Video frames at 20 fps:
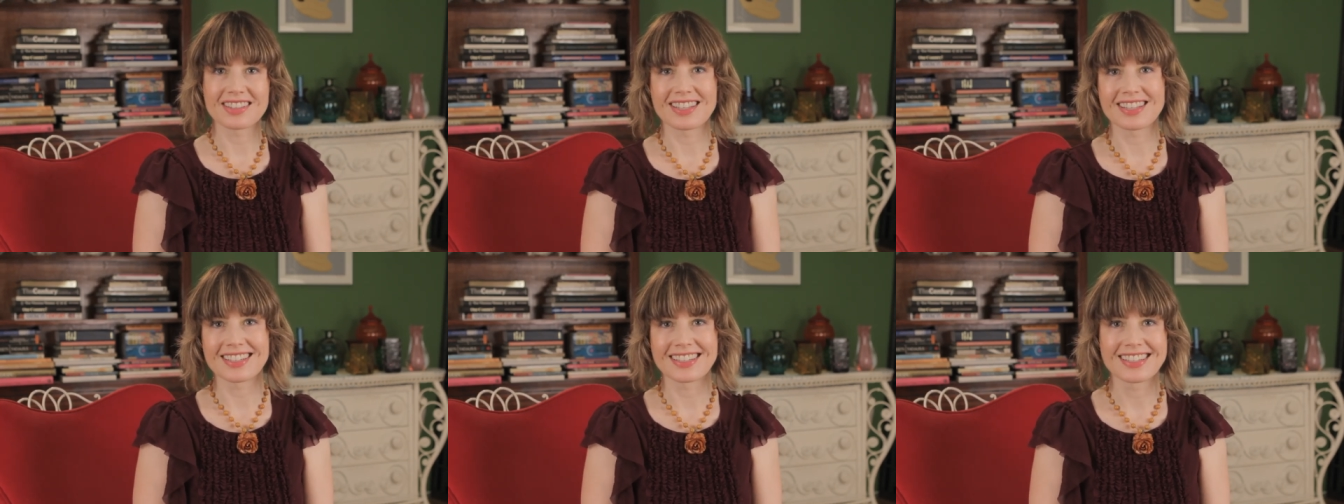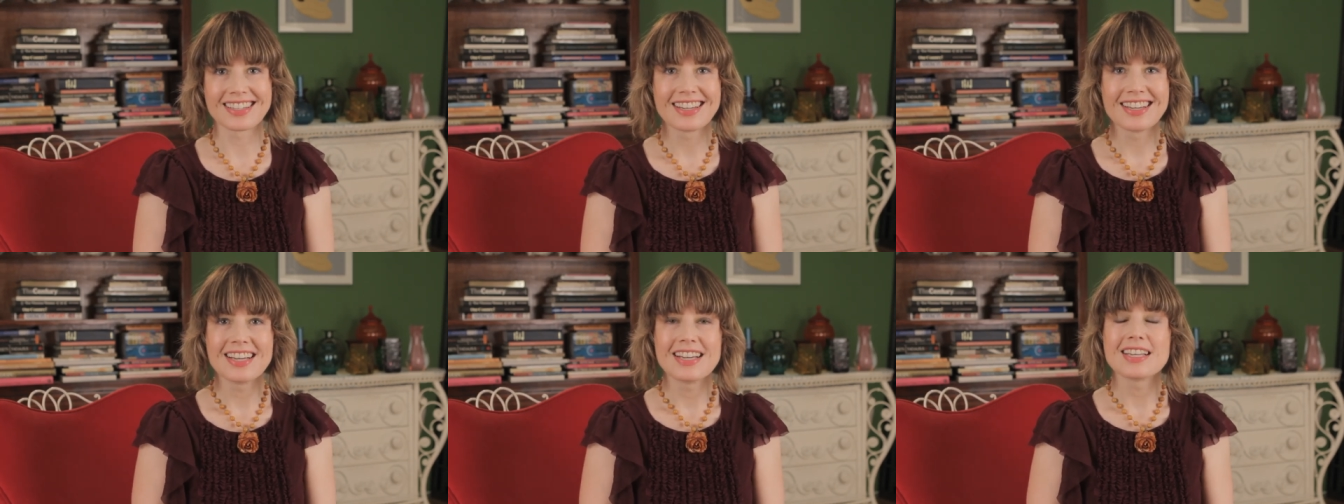the
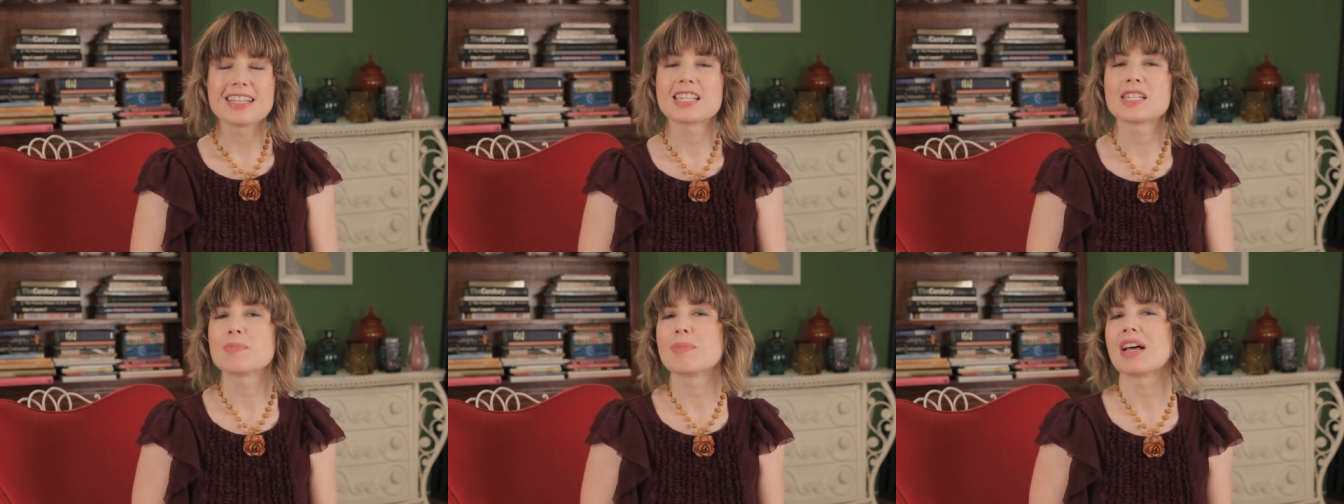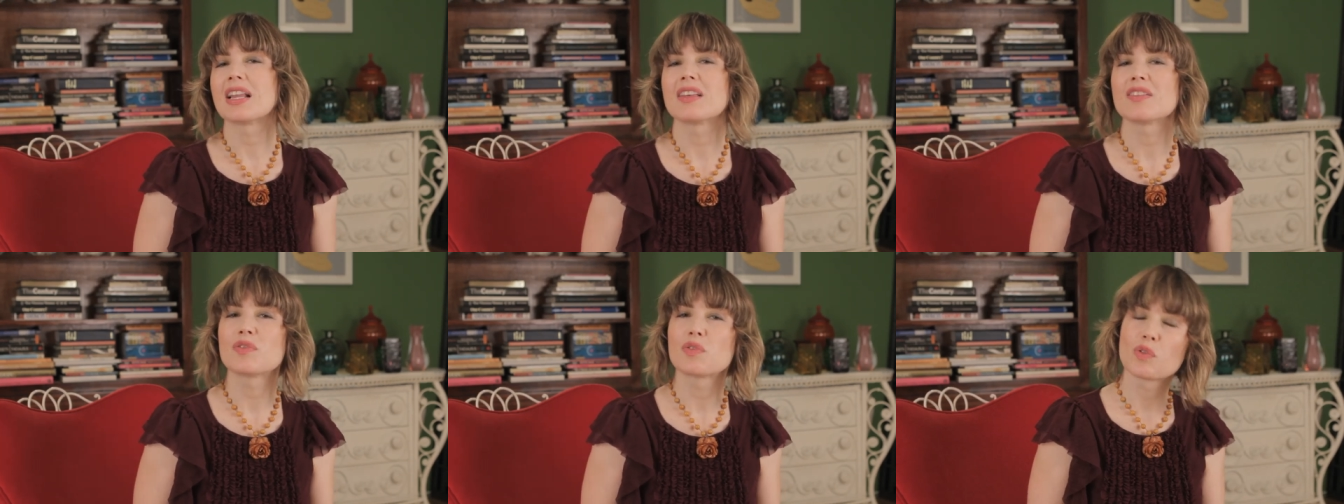
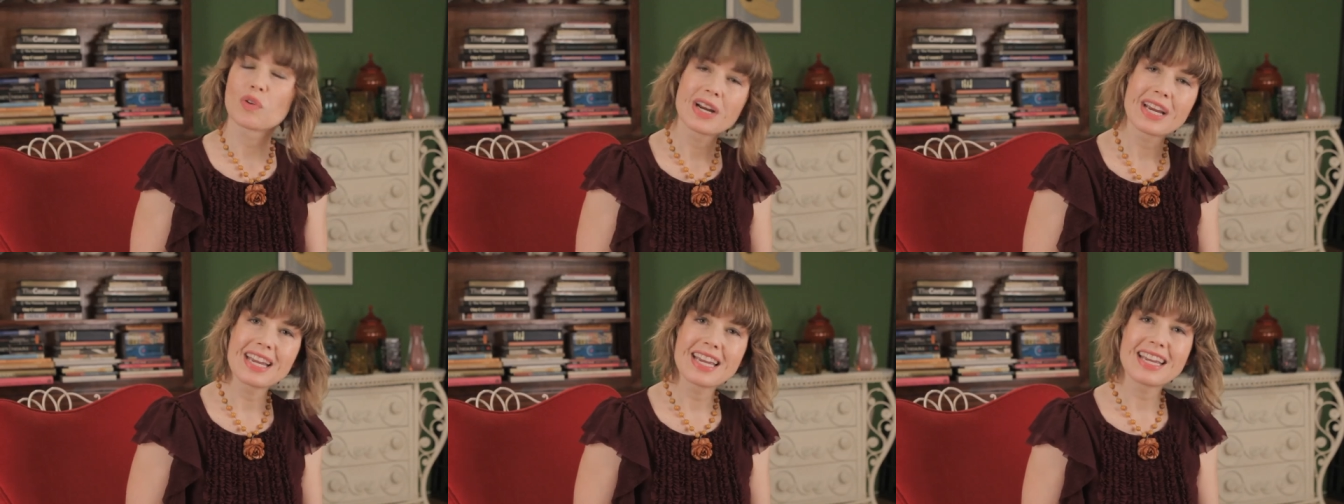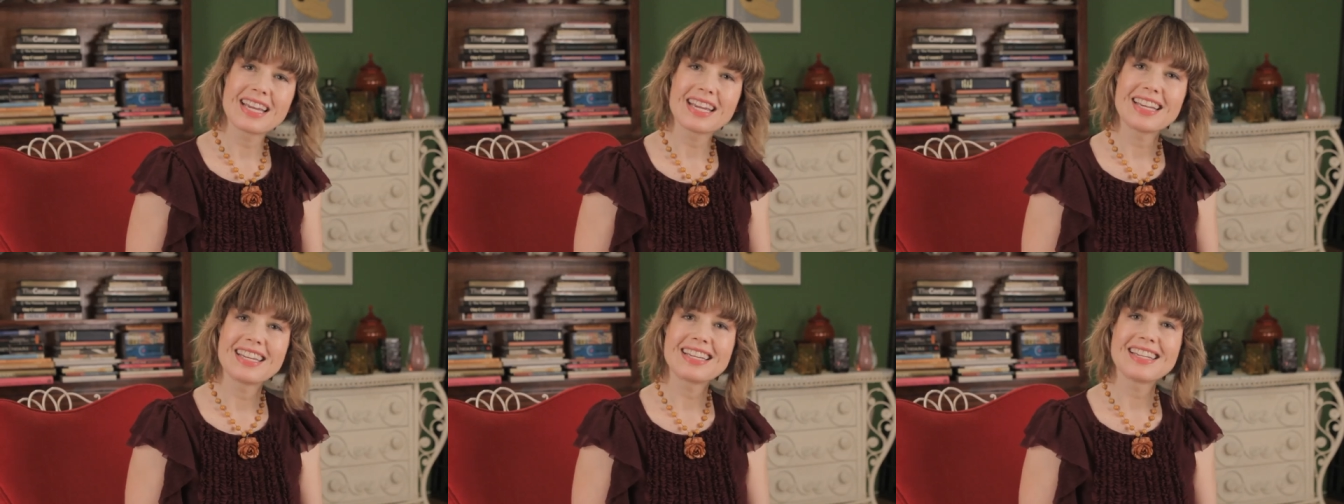smell of
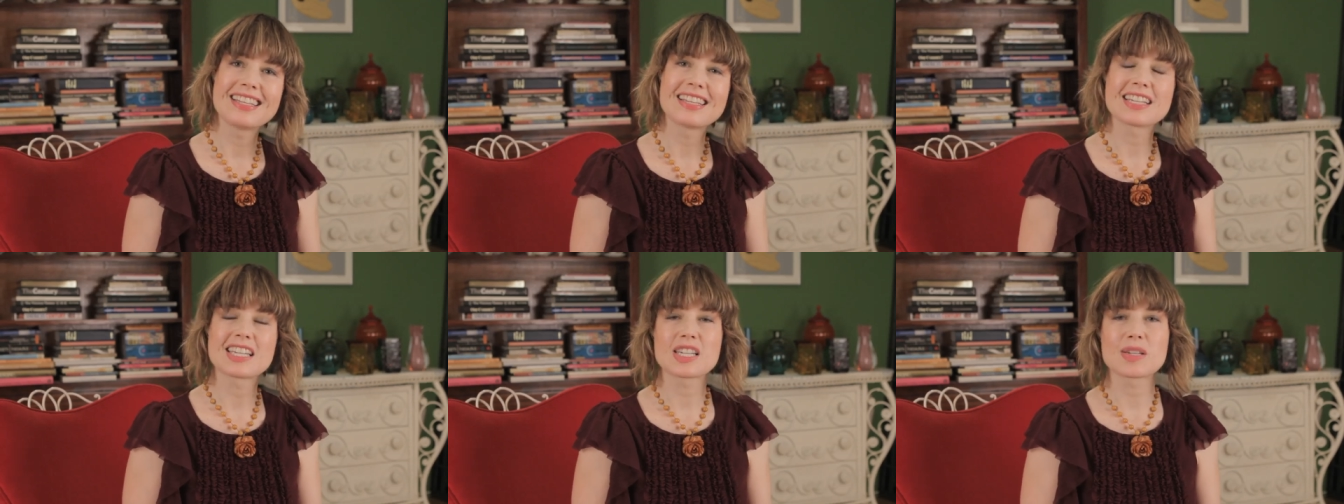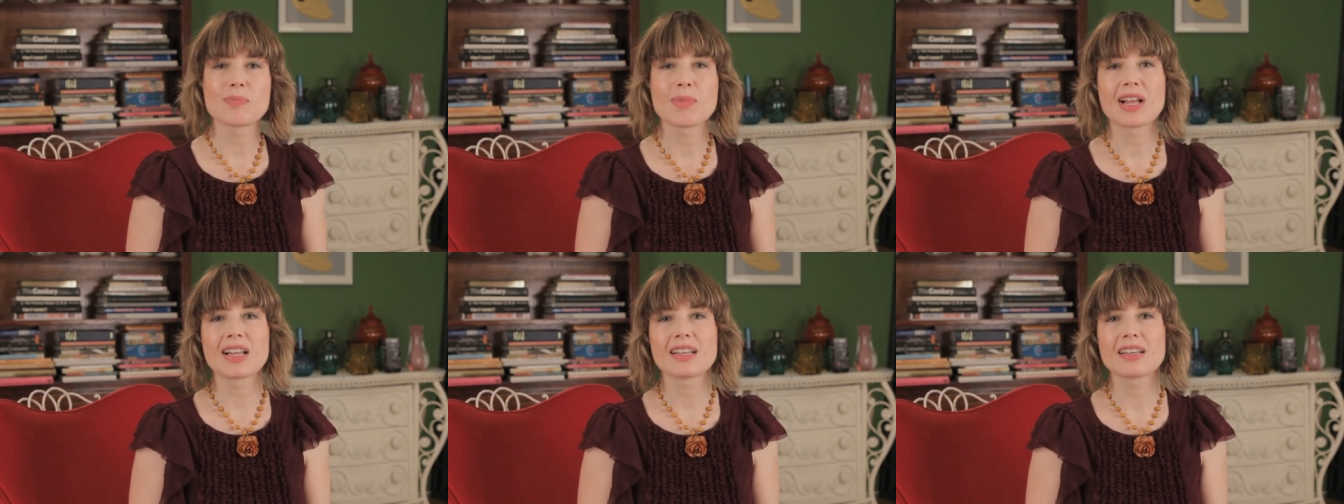rain, the
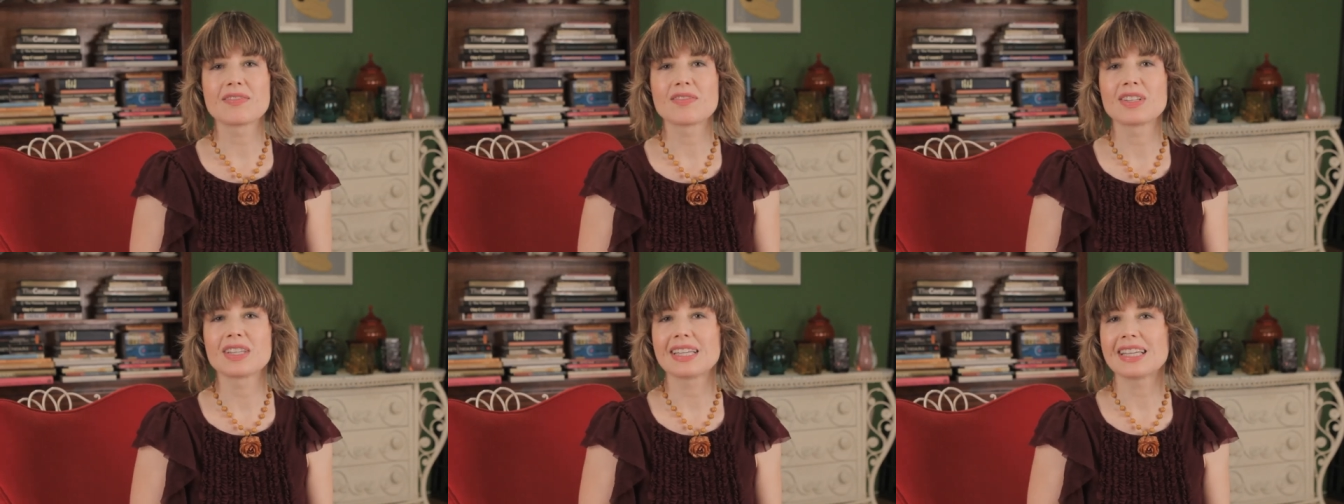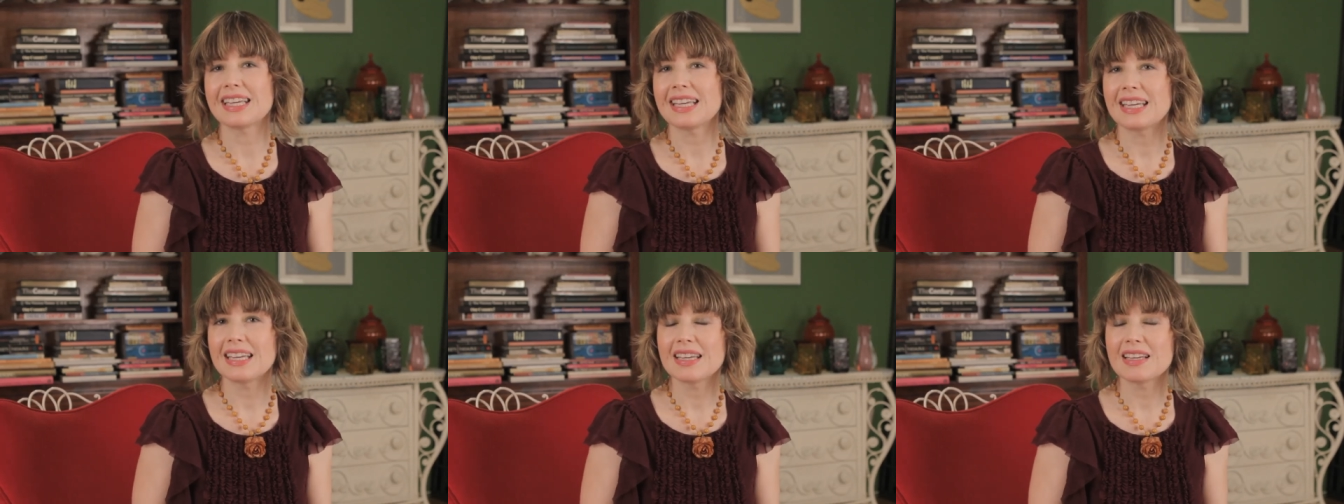smell of
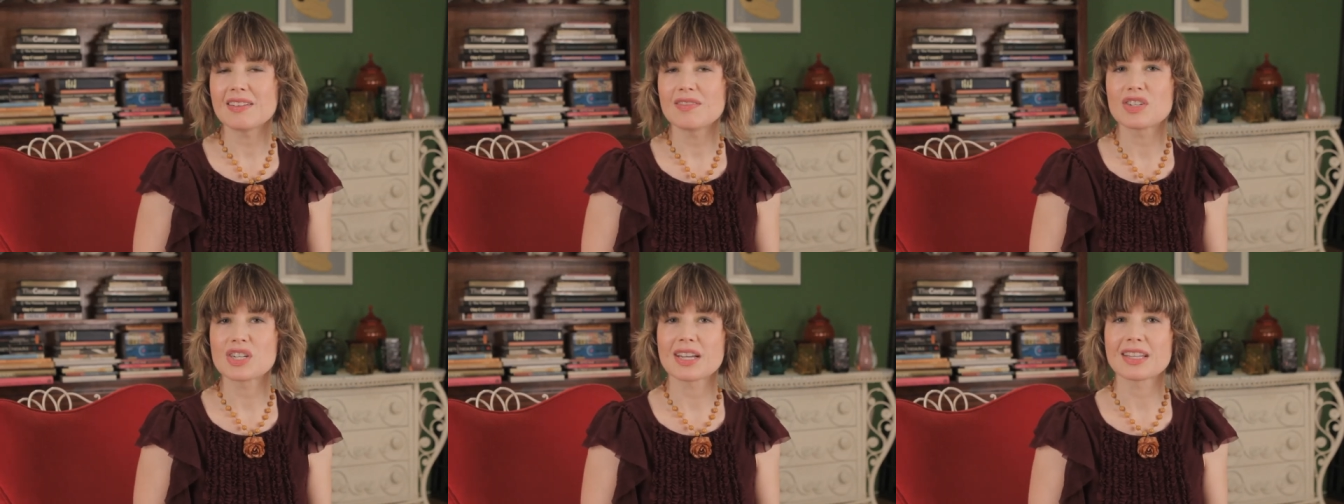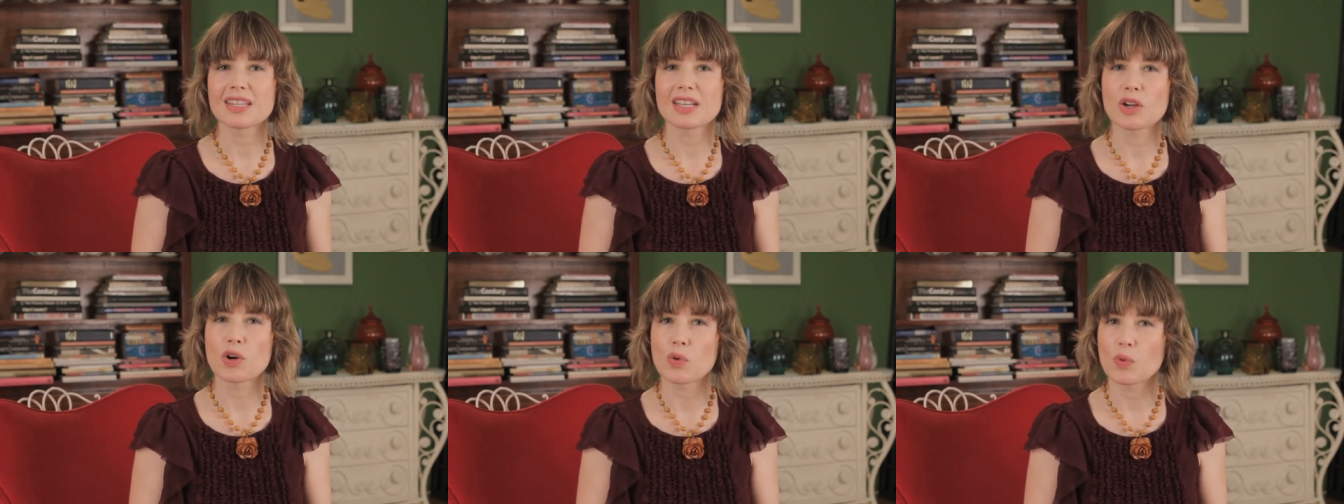leaves on
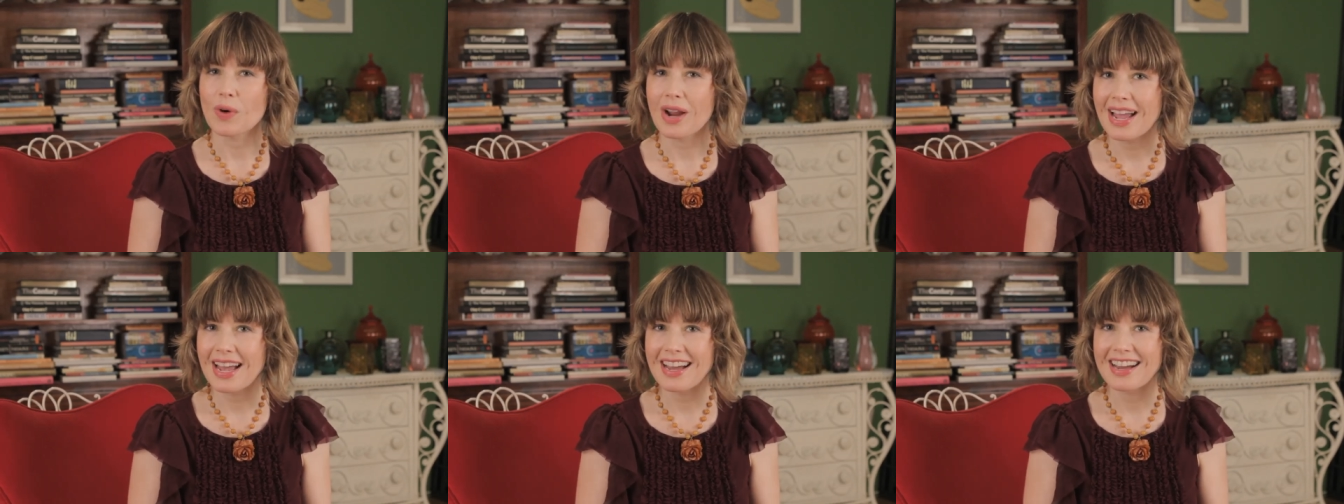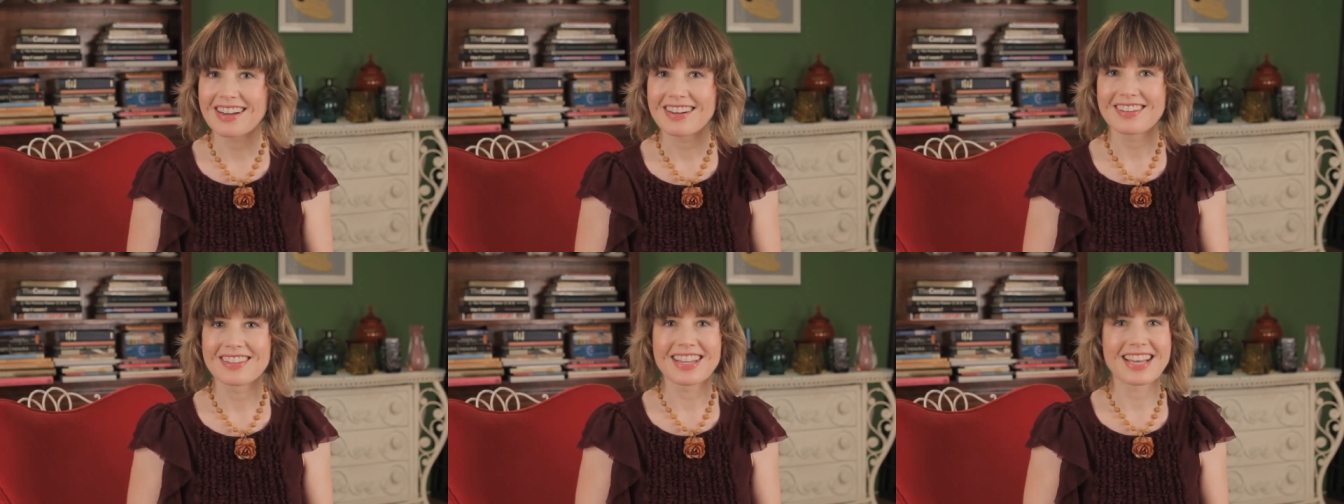the
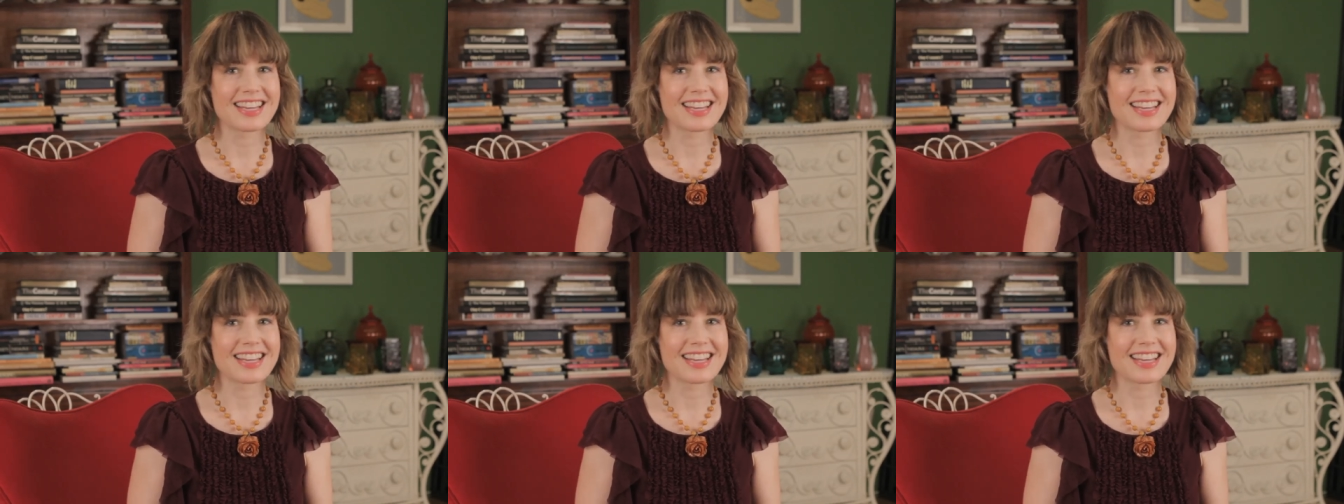ground,